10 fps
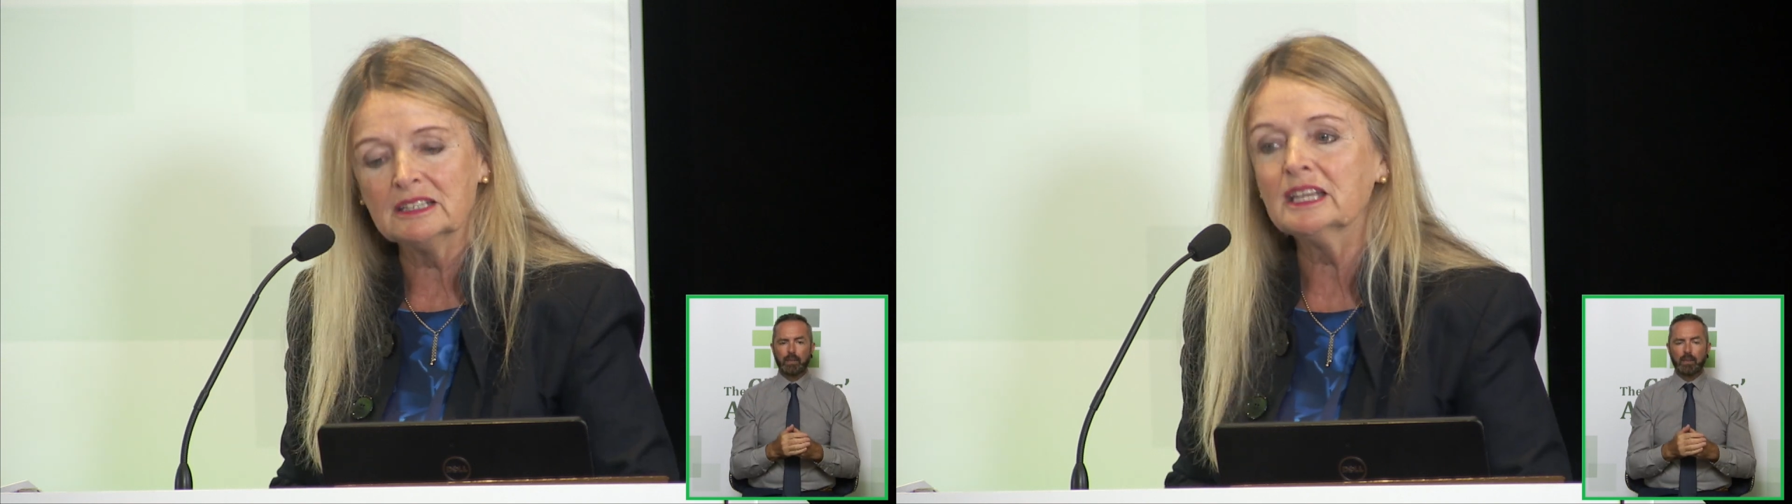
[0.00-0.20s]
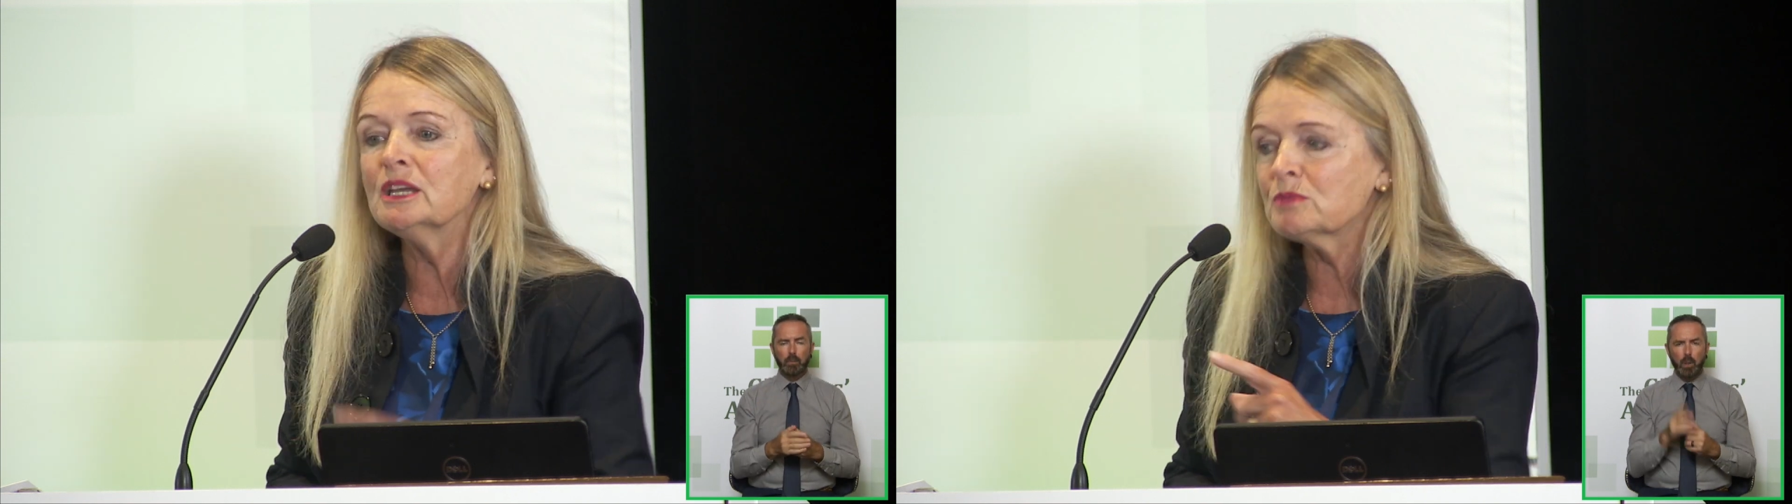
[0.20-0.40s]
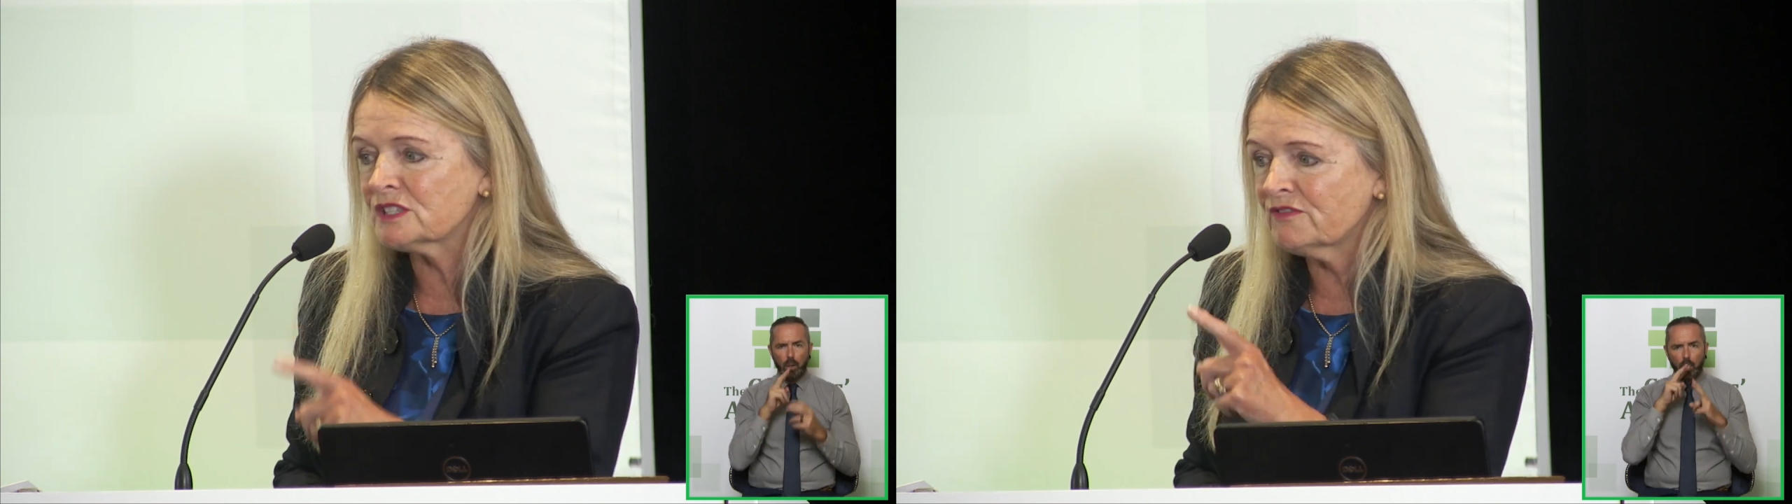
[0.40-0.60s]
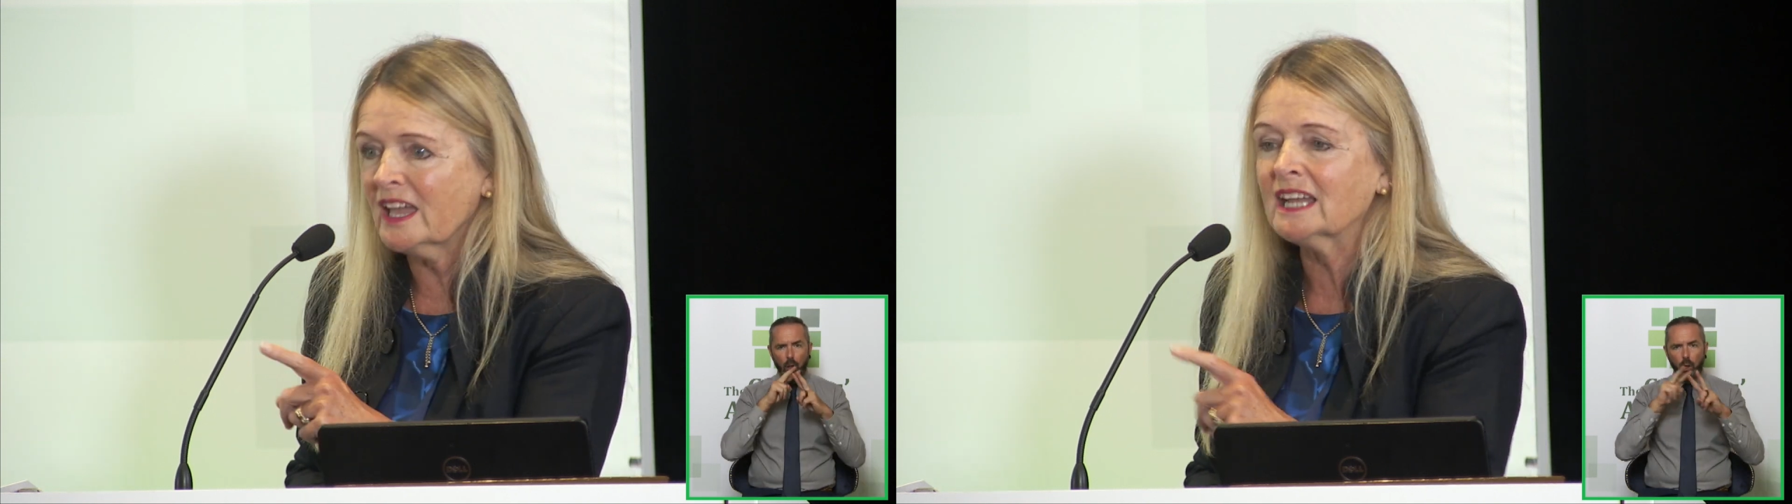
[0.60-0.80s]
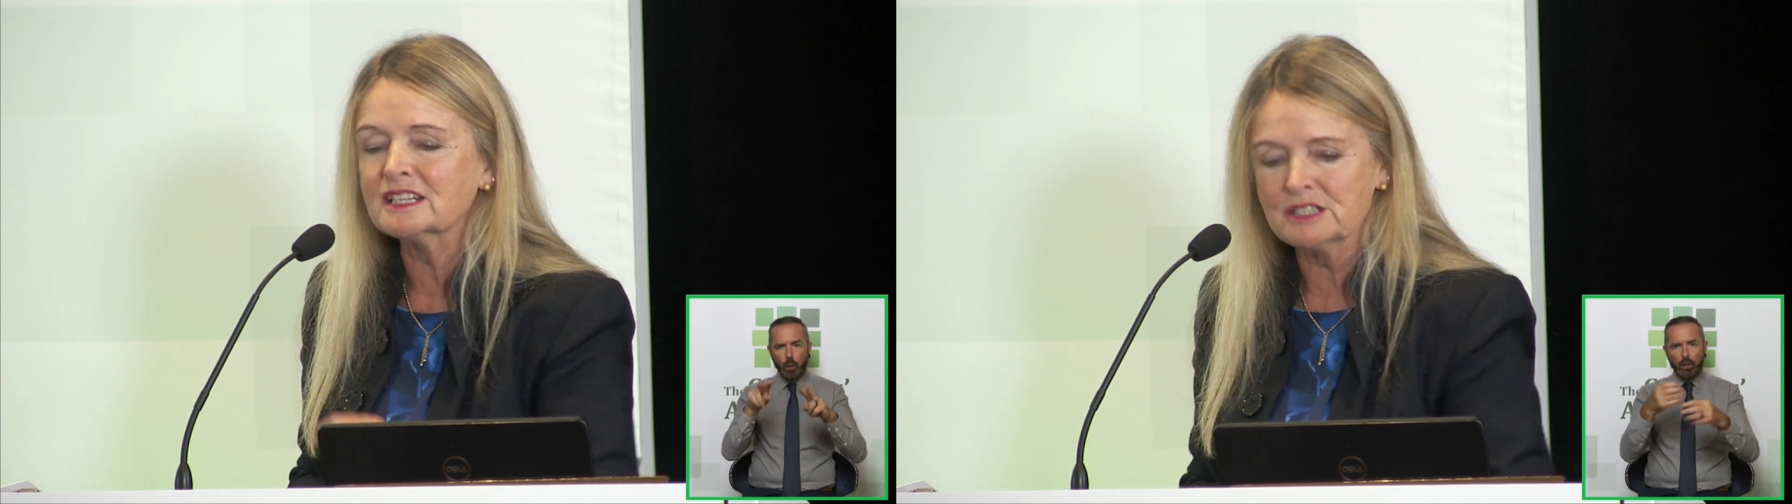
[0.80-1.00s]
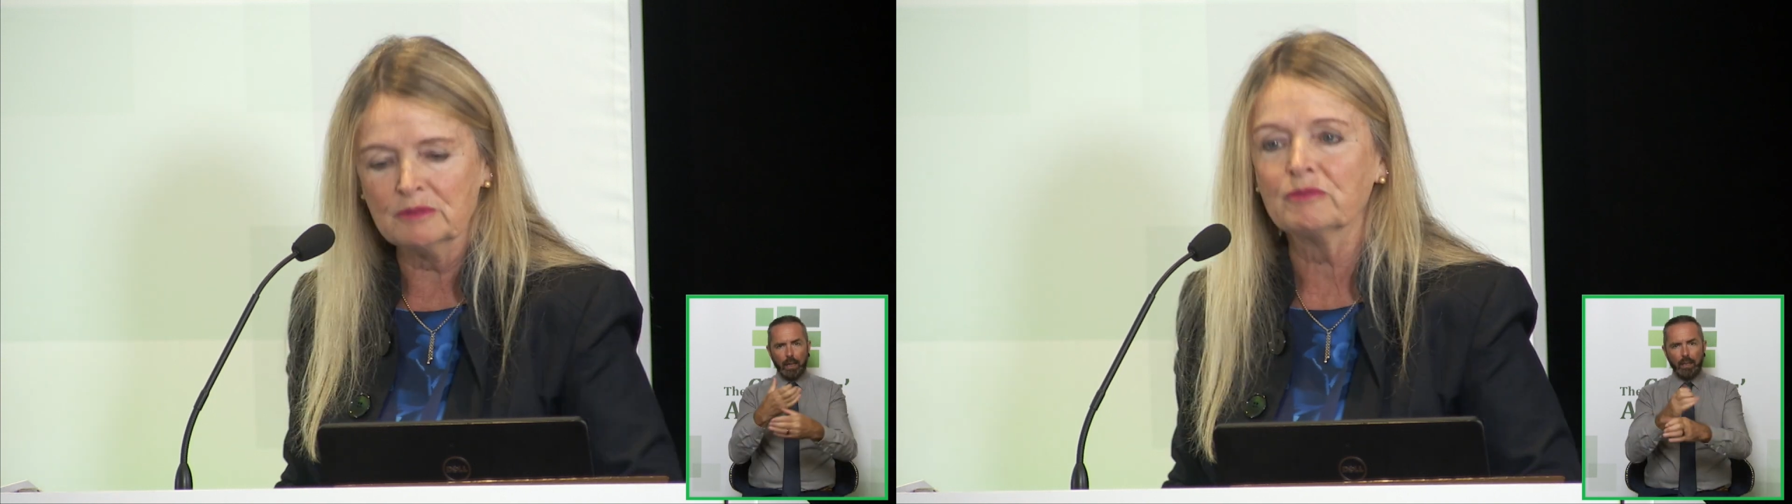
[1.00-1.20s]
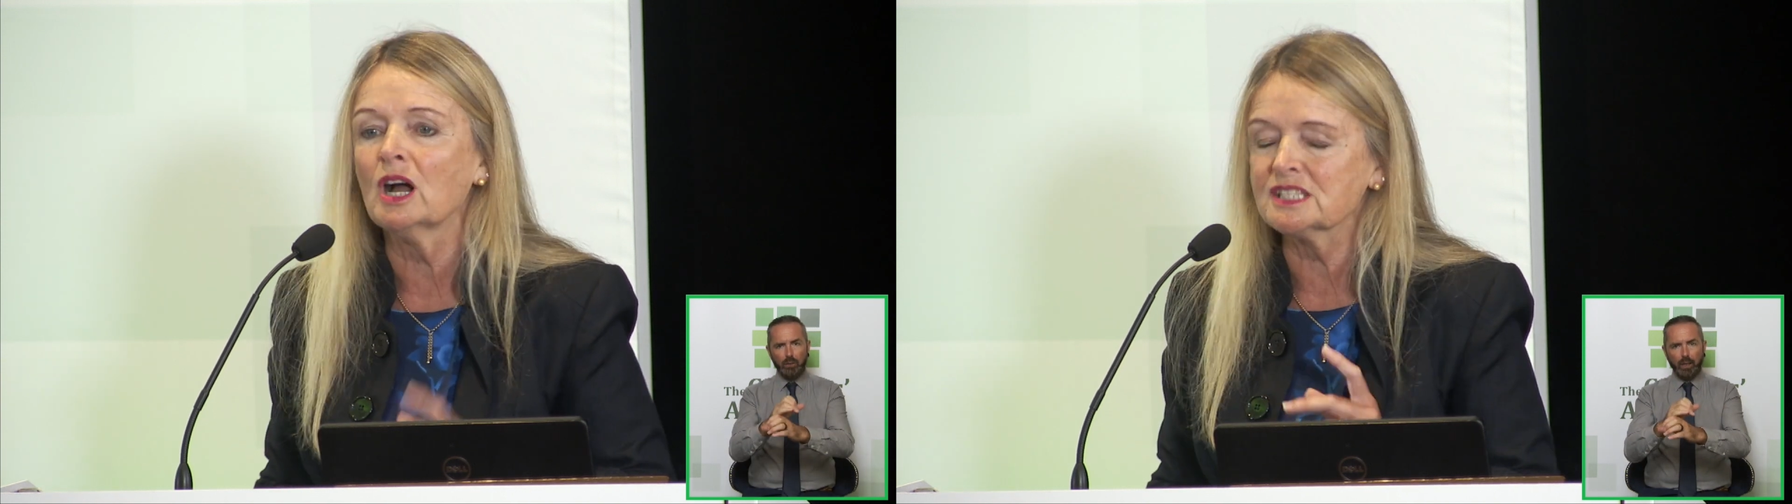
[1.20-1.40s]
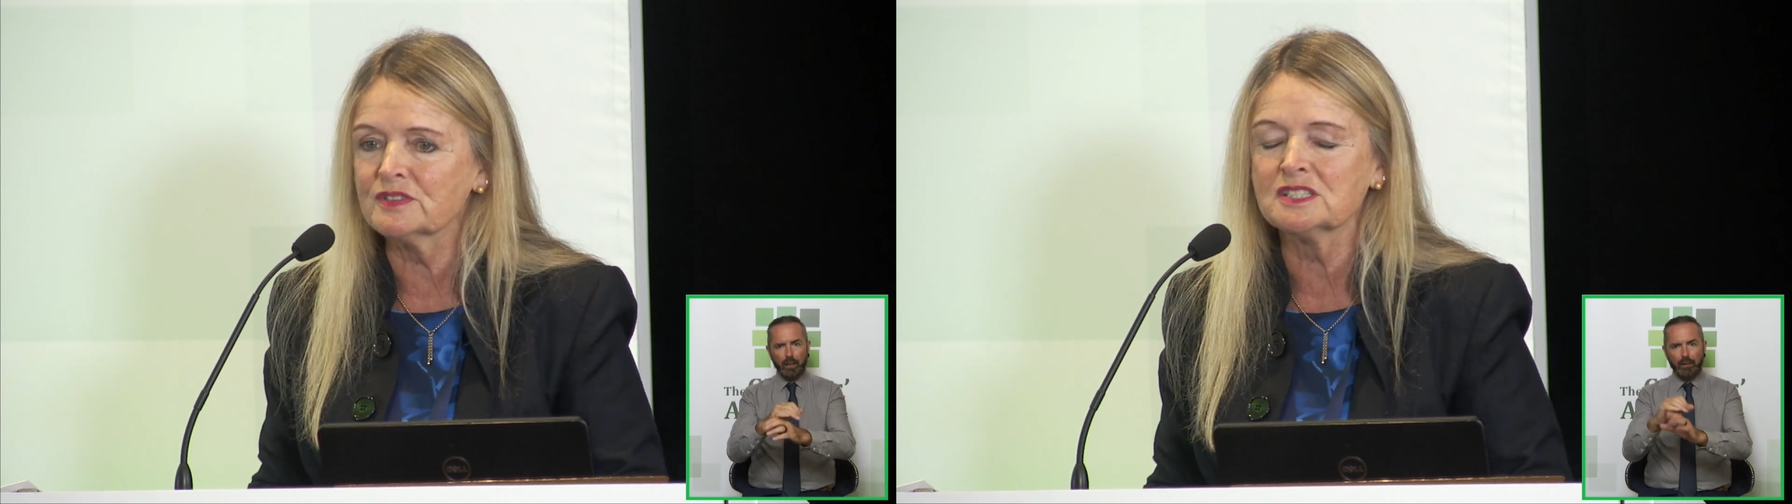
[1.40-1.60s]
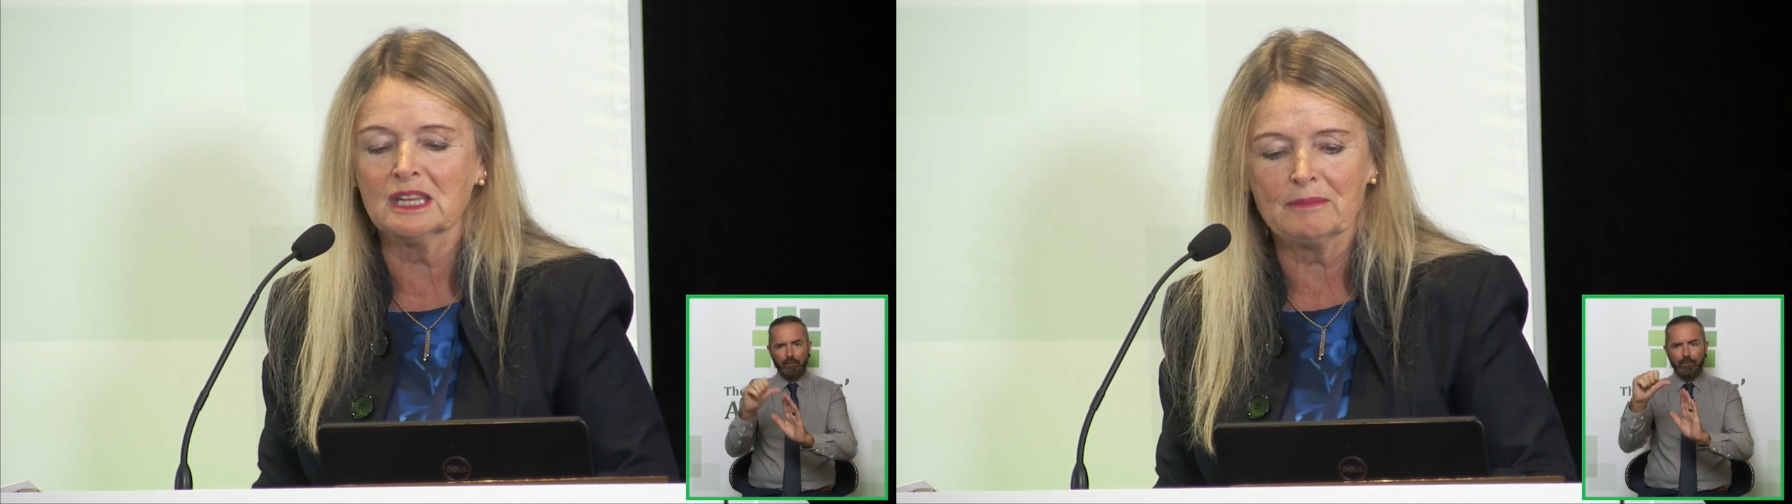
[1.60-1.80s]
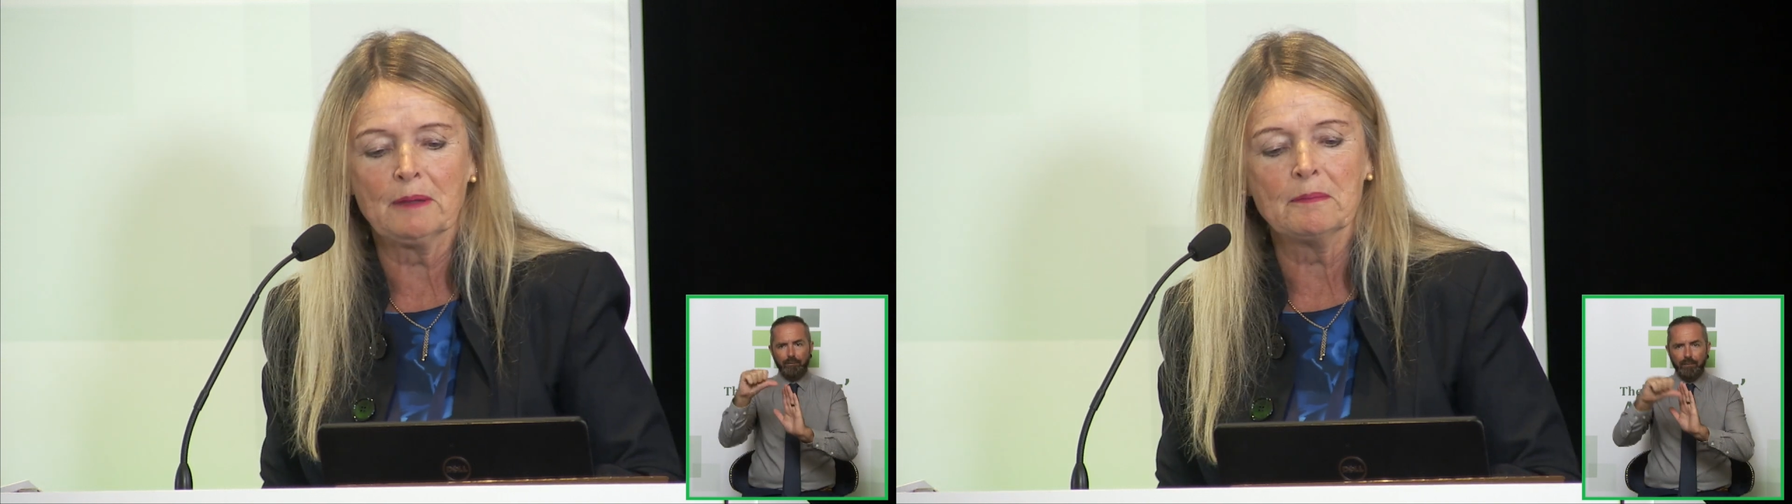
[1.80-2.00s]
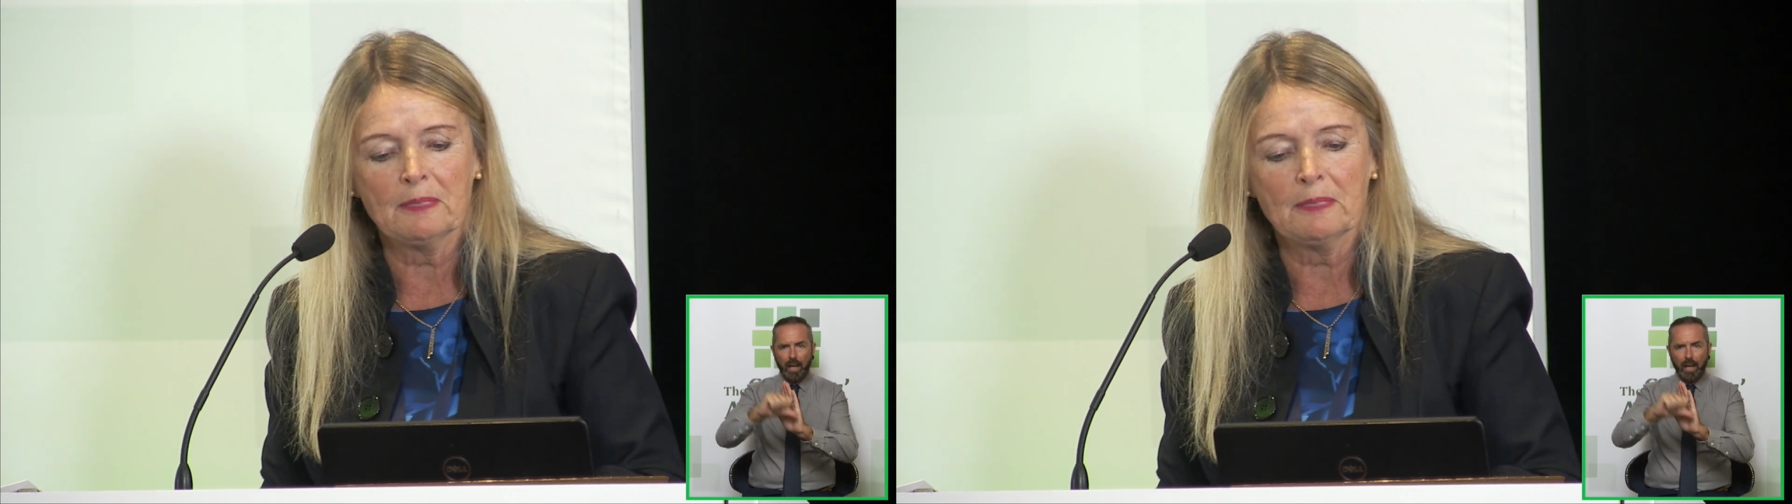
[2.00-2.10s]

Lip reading: He was failed because of stigma.